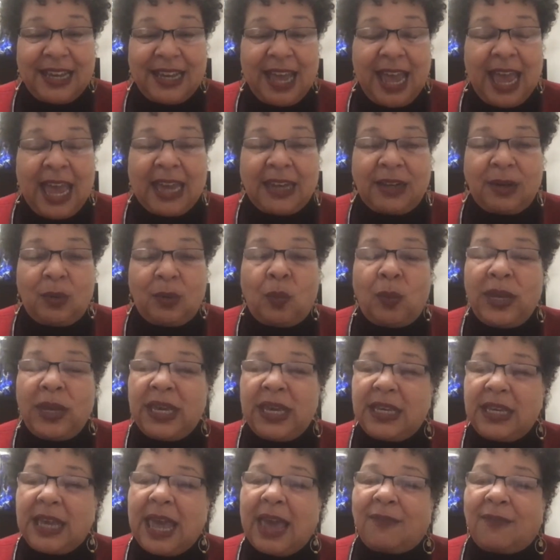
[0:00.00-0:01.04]
And
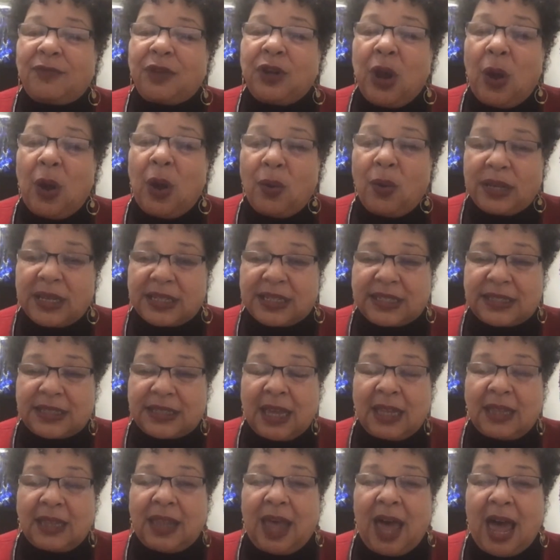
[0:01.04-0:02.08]
we have noticed
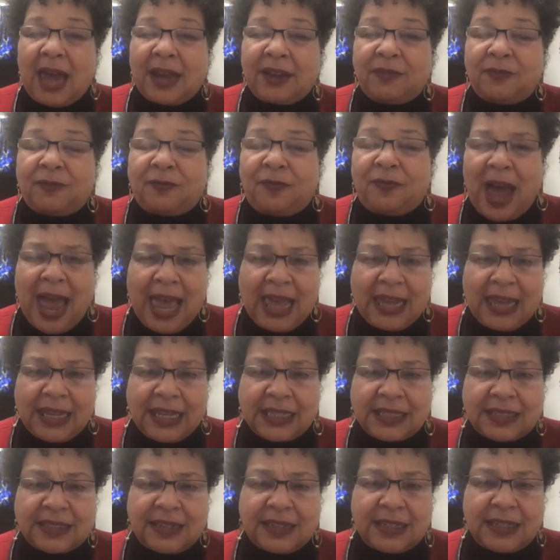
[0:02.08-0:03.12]
a lot of
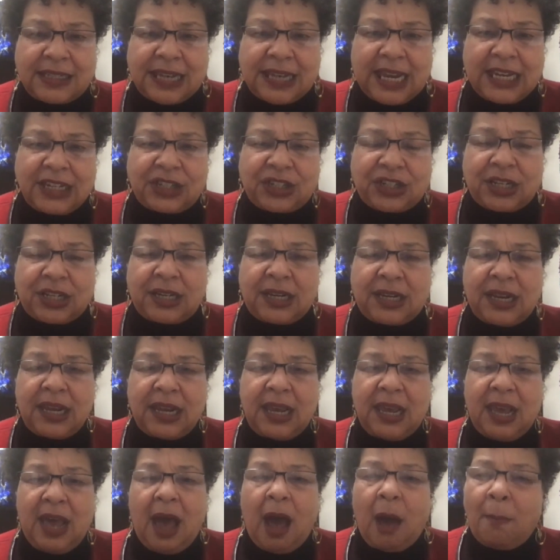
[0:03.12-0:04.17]
violence and tension
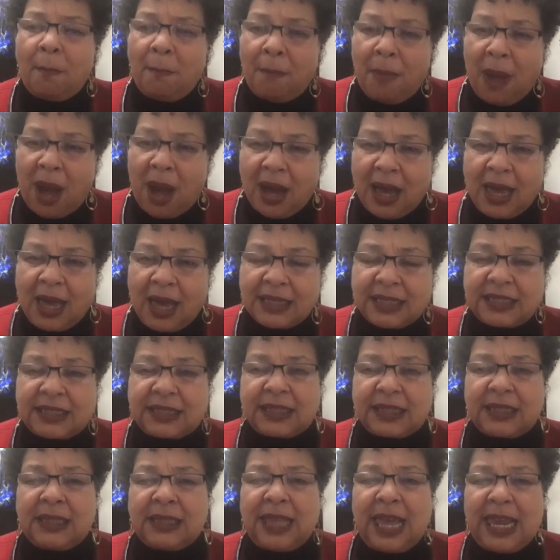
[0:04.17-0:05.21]
among
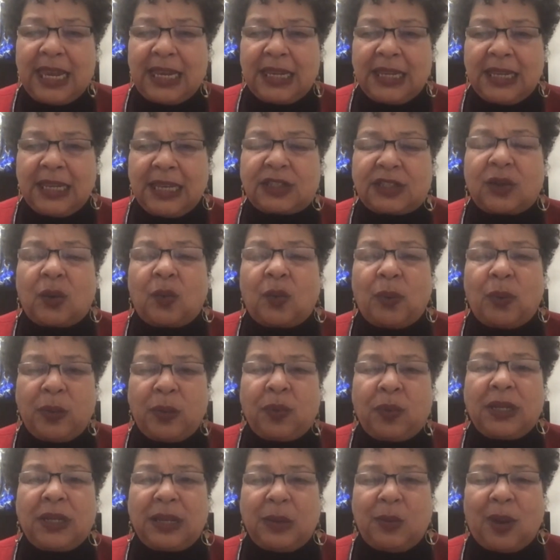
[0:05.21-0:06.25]
us lately, so we
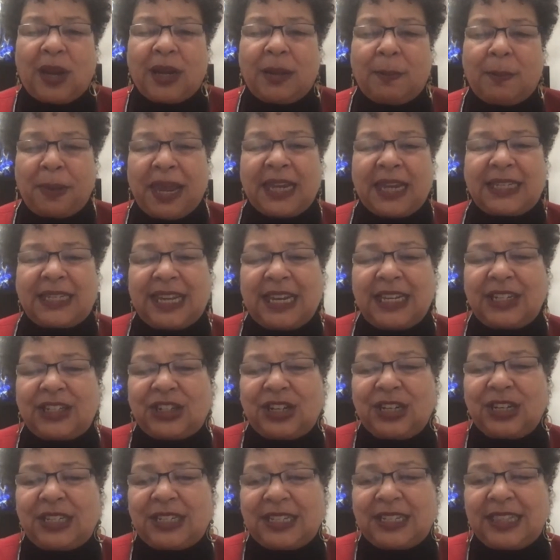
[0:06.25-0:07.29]
really want to pay
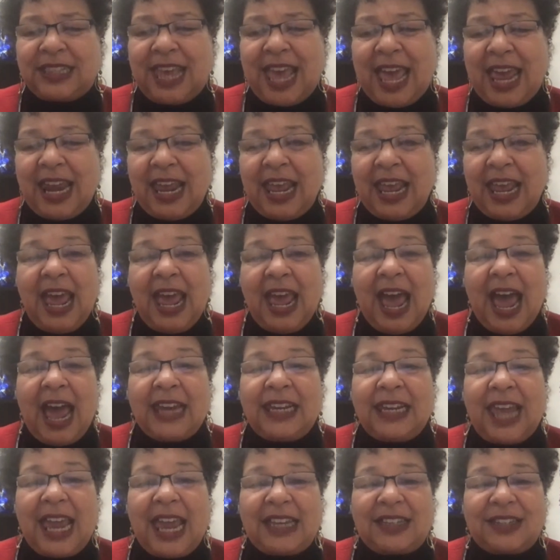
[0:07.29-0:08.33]
attention to that.
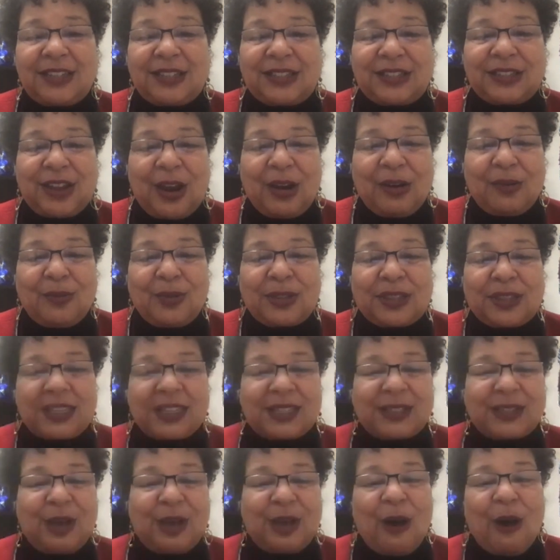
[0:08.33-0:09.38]
I'd like to start with the
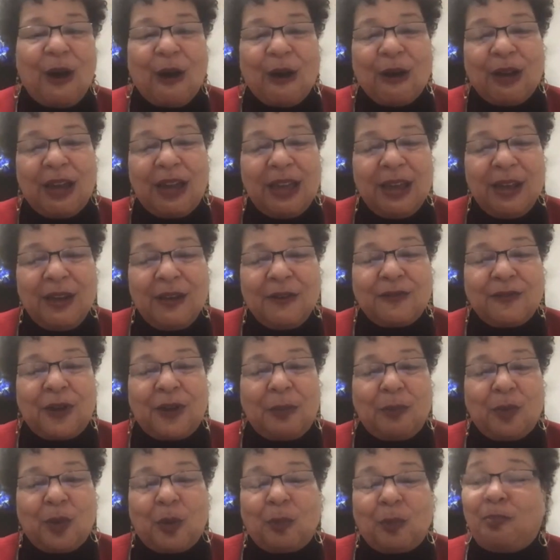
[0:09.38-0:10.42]
song
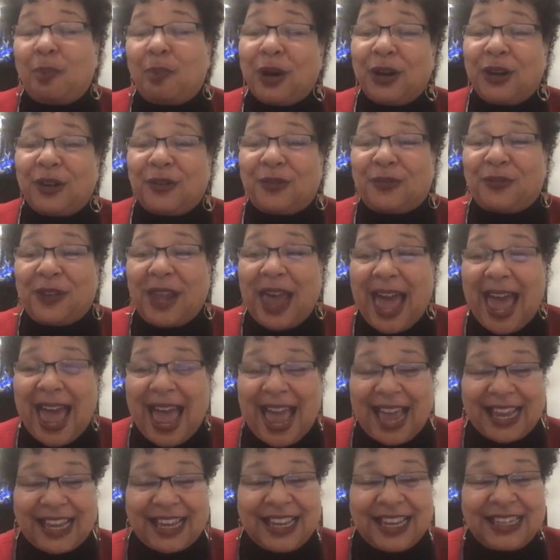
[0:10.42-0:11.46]
from Roberta
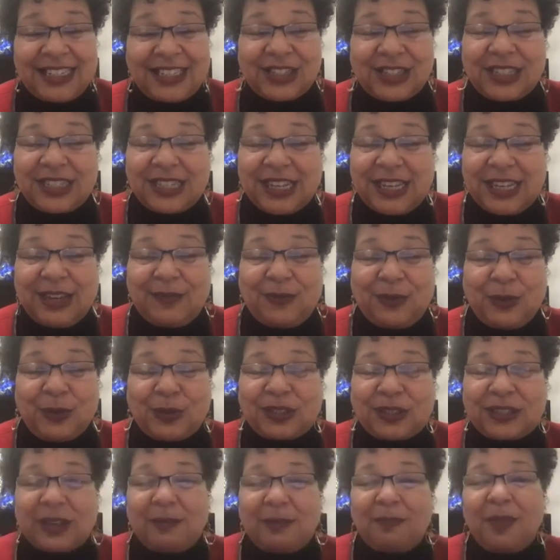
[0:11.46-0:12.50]
Flack, and just to give you
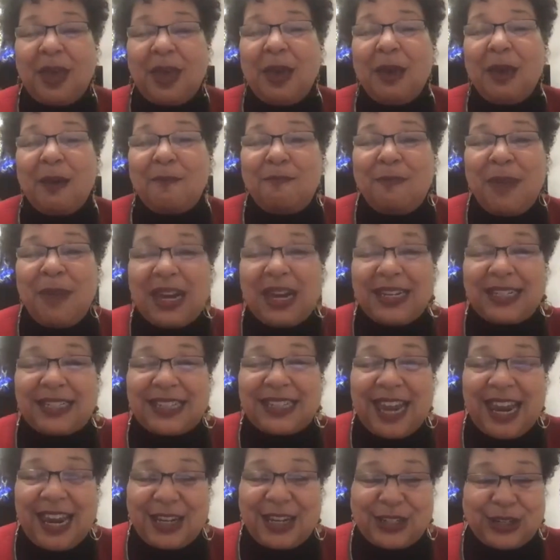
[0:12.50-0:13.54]
some
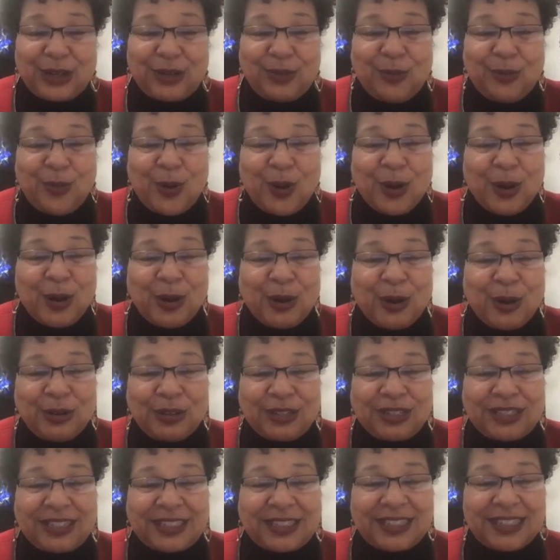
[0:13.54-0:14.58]
meditation
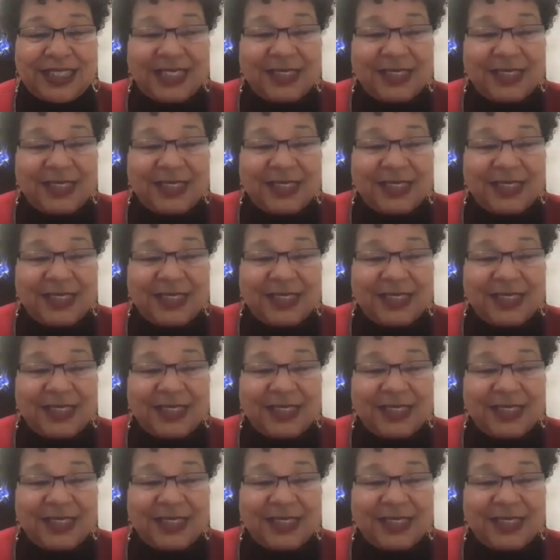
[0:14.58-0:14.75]
words.